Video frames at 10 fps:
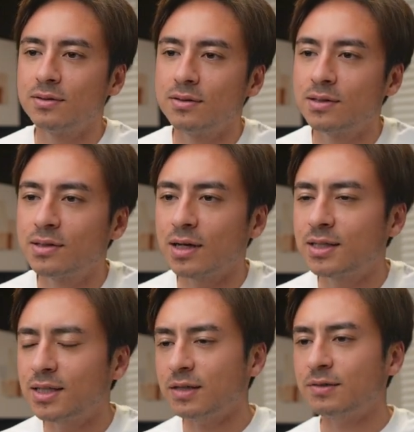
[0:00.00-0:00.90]

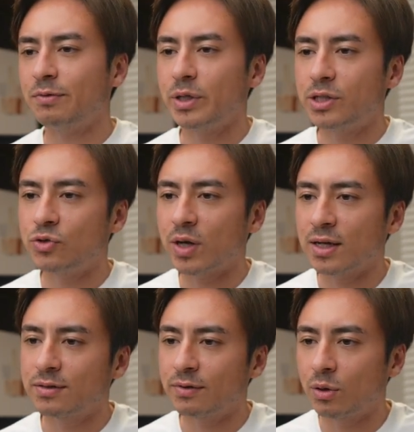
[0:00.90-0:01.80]
successfully
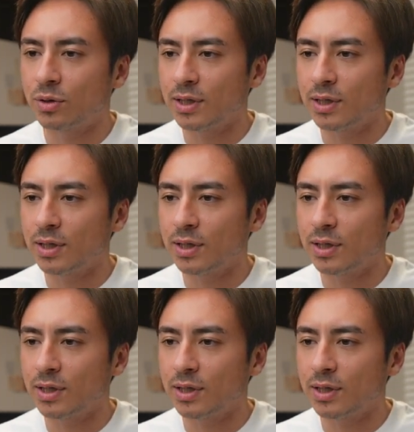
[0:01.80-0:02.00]
transfer all